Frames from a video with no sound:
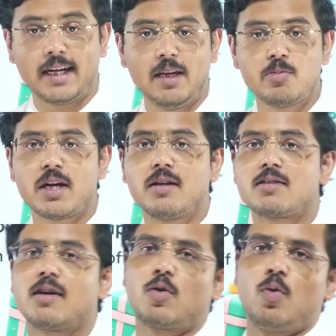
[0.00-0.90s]
team said,
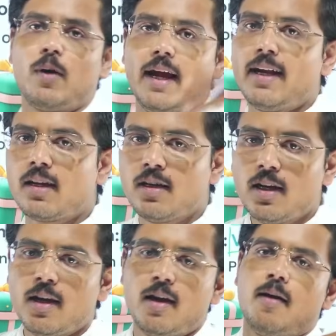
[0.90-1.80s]
sir, go ahead,
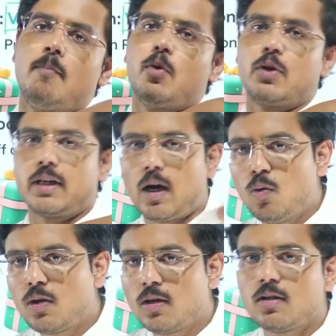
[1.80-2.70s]
put it
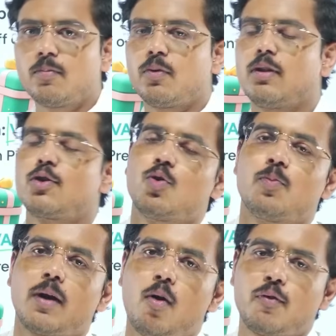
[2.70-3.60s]
out, put this
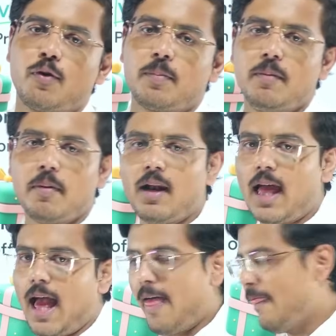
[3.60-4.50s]
coupon out for people
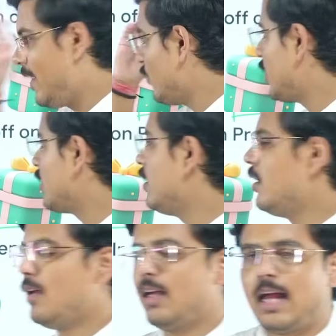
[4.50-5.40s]
and they would
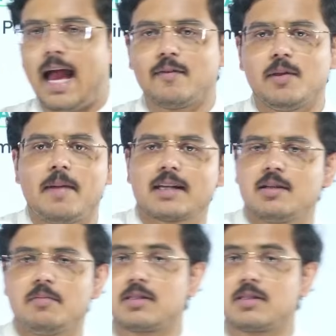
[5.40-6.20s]
have the maximum